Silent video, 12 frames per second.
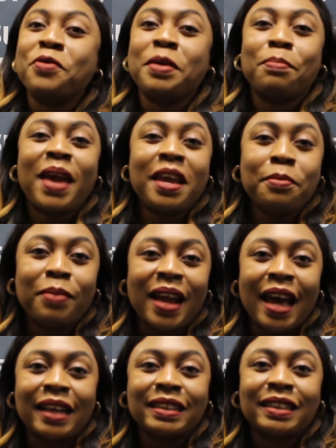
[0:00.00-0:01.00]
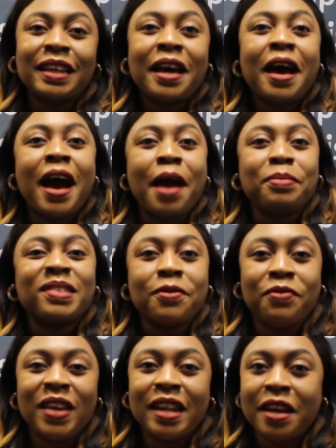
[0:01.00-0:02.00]
remain blessed. I'm
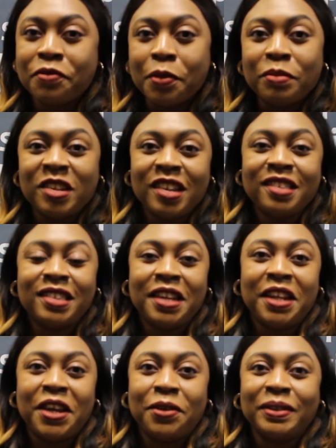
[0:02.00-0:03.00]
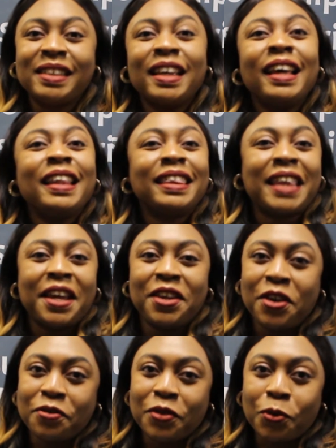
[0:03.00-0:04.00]
Safina from GC News. Thank
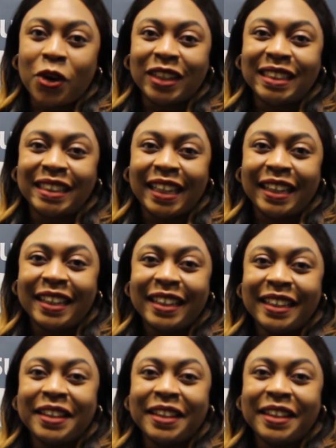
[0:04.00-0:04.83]
you for watching.